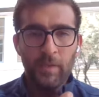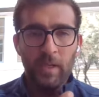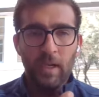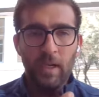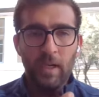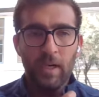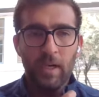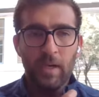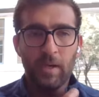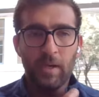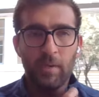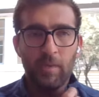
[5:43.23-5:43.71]

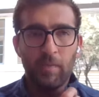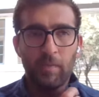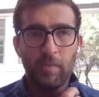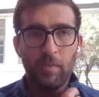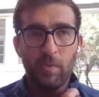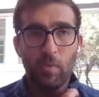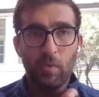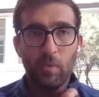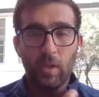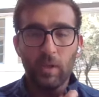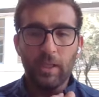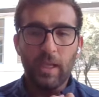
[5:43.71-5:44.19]

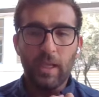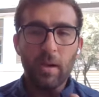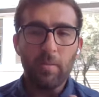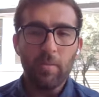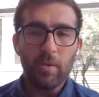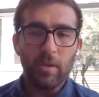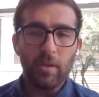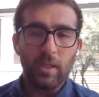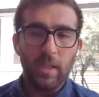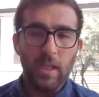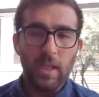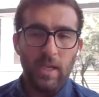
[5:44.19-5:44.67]
will
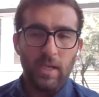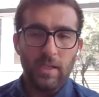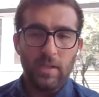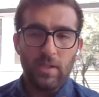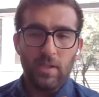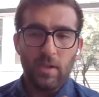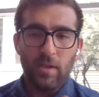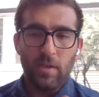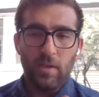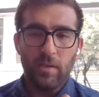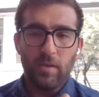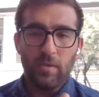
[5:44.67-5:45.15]
capitalize
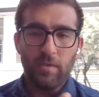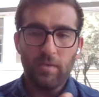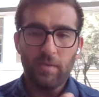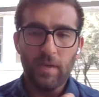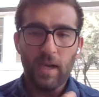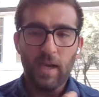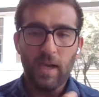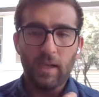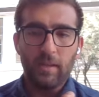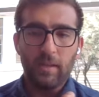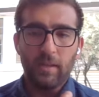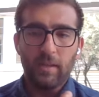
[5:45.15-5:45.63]
on the
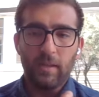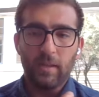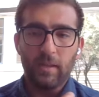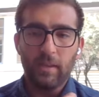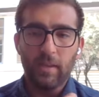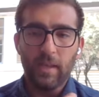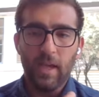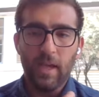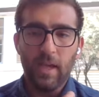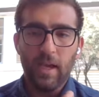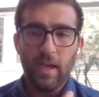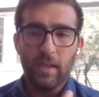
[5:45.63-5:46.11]
fact
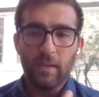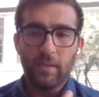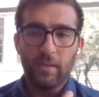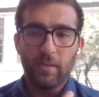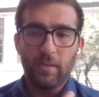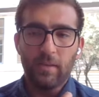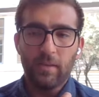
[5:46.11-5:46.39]
that